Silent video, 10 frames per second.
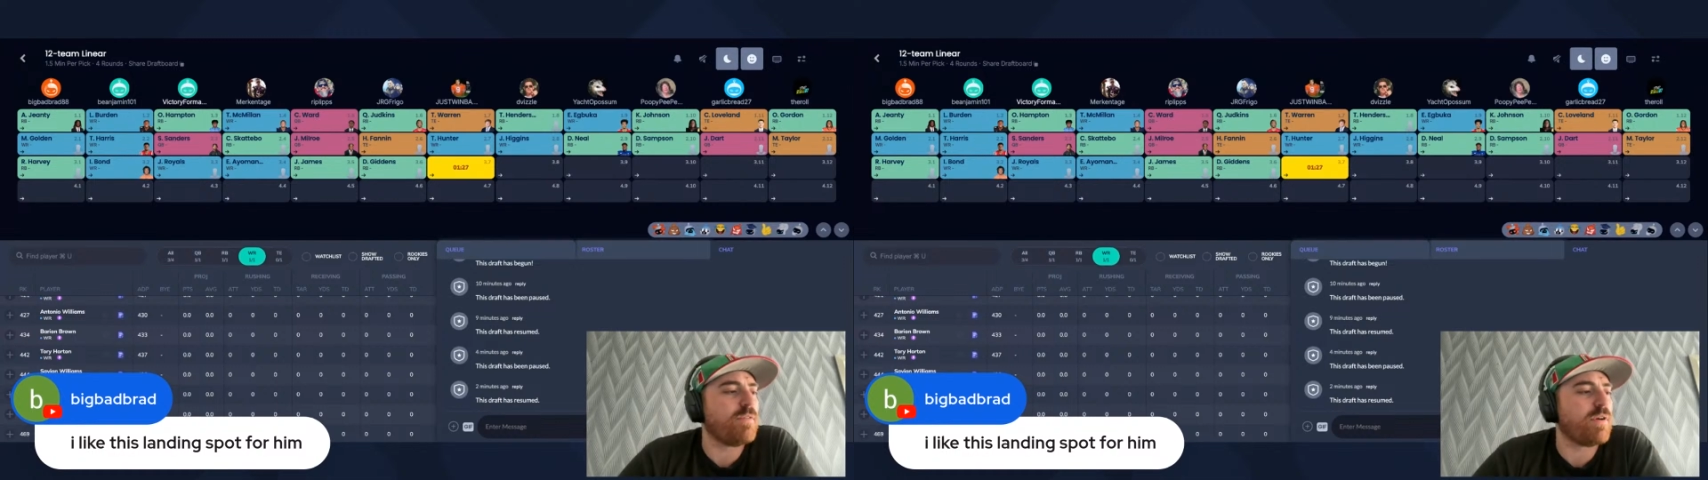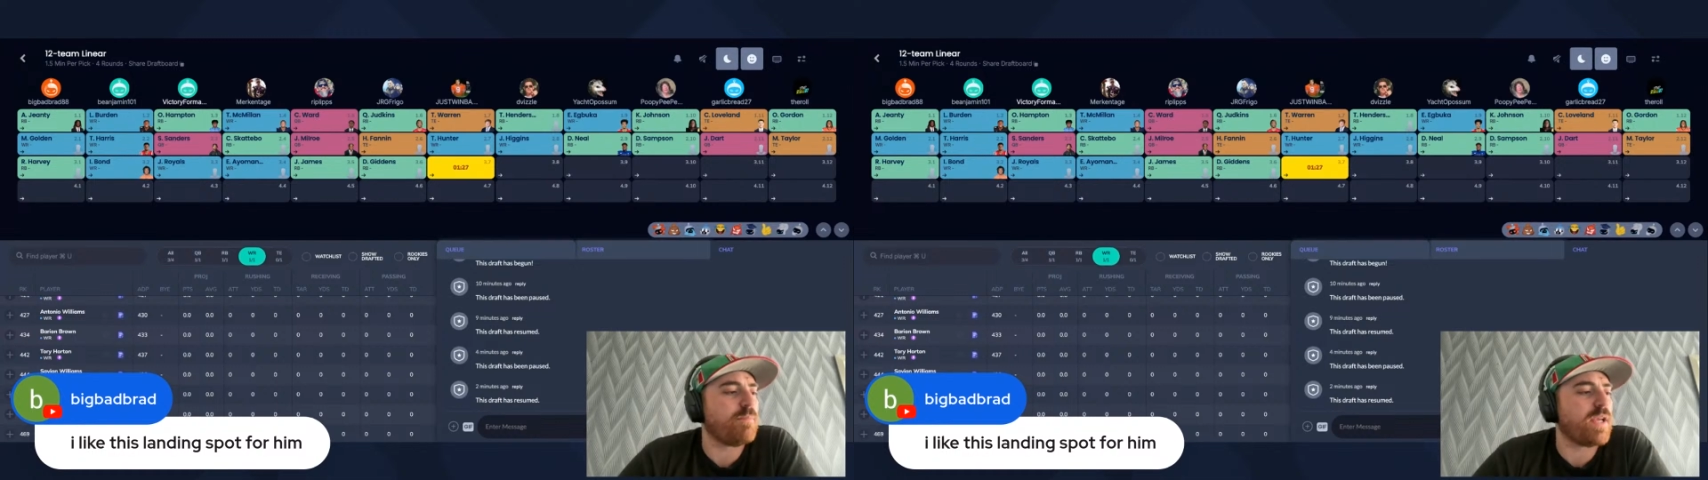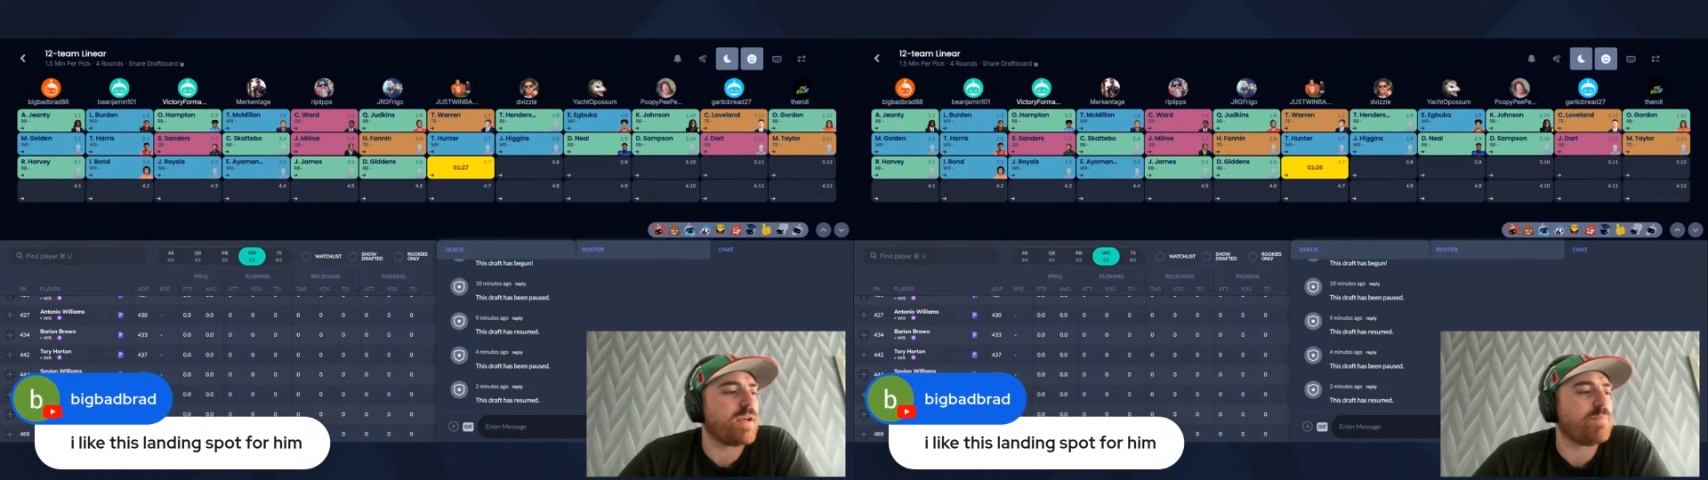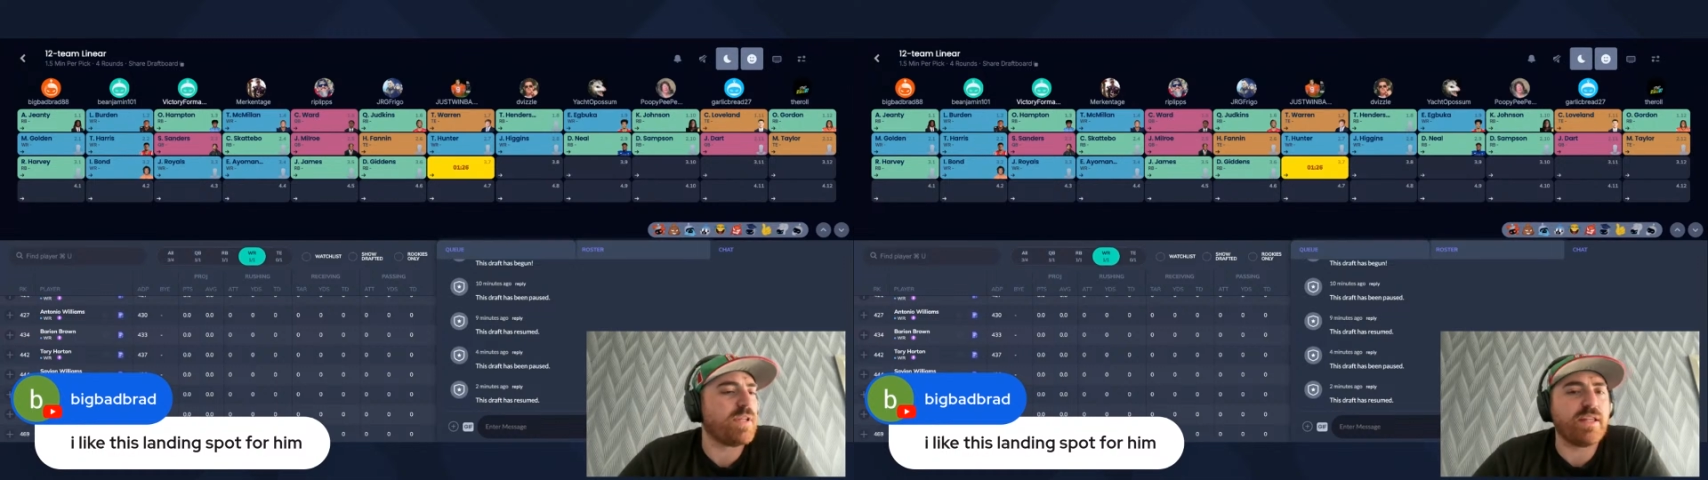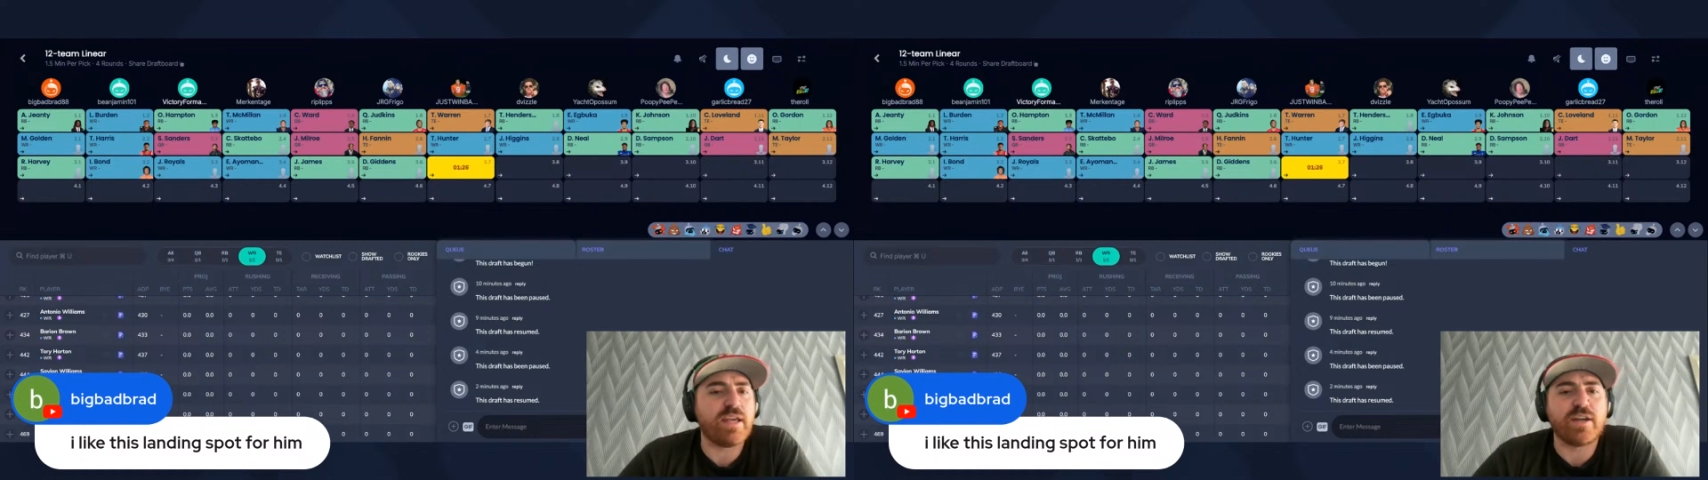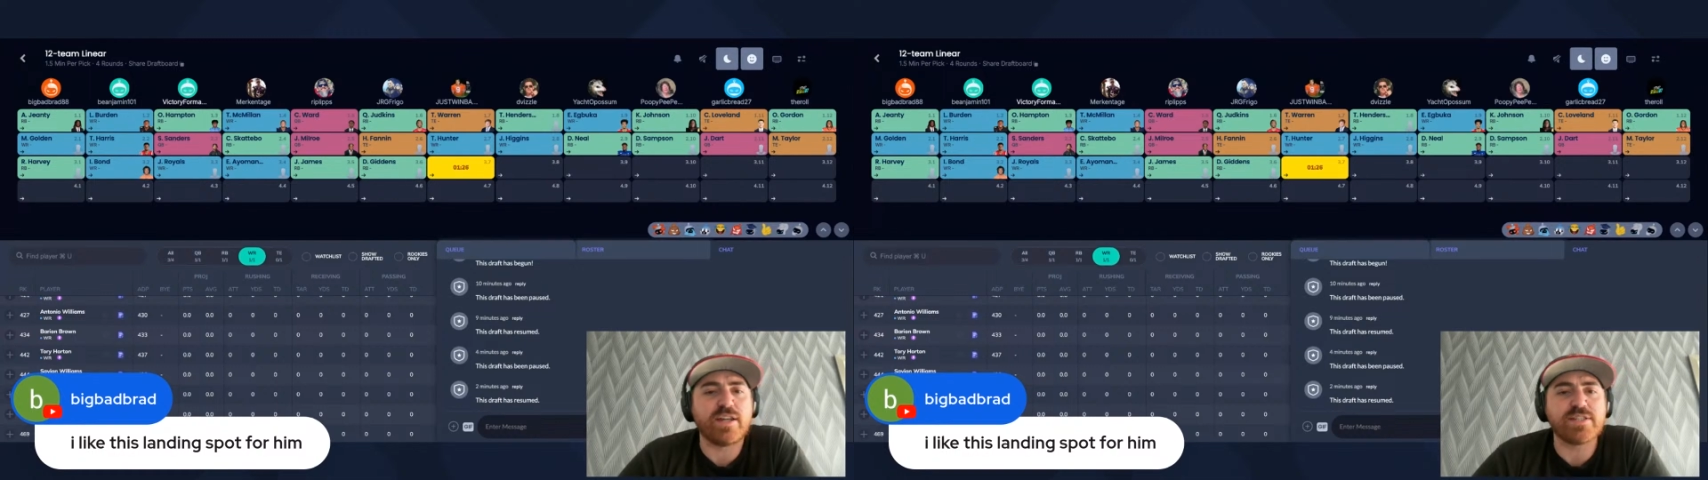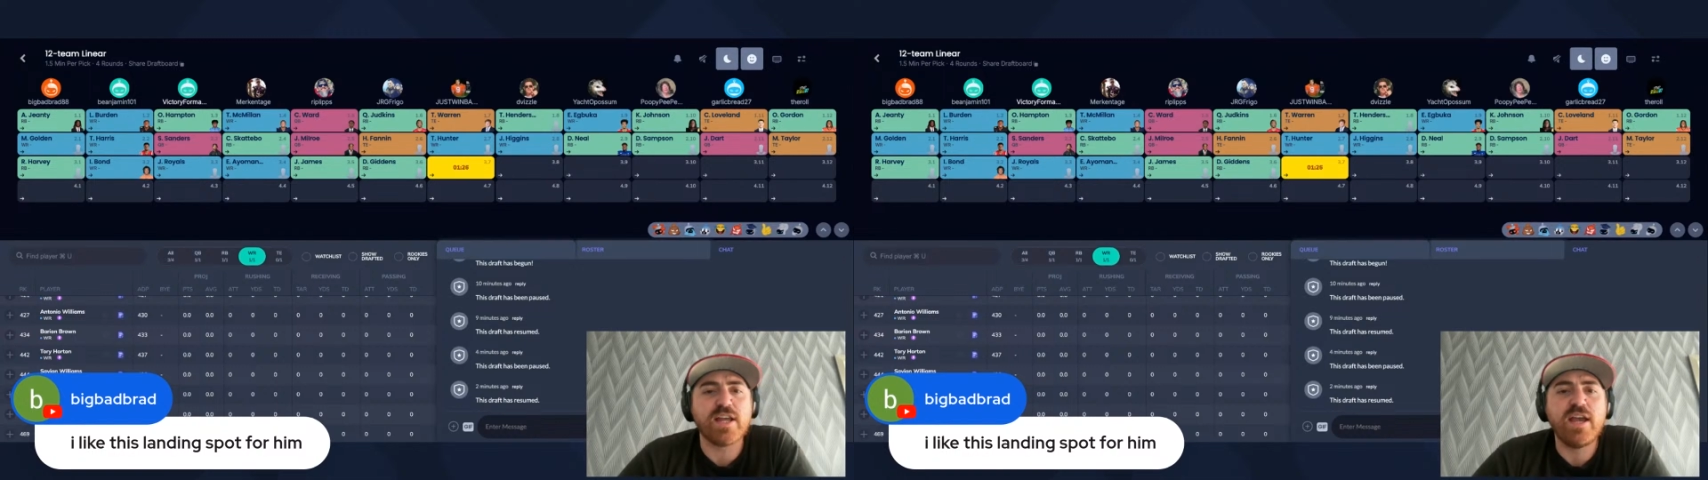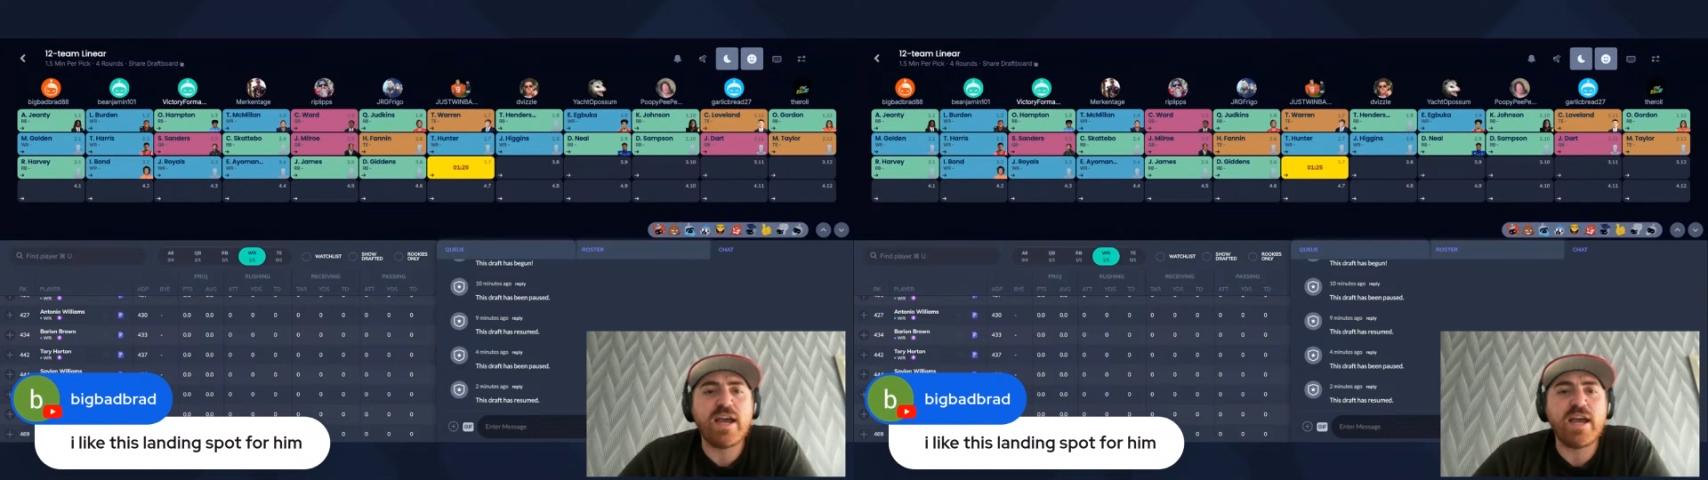if I'm being completely honest.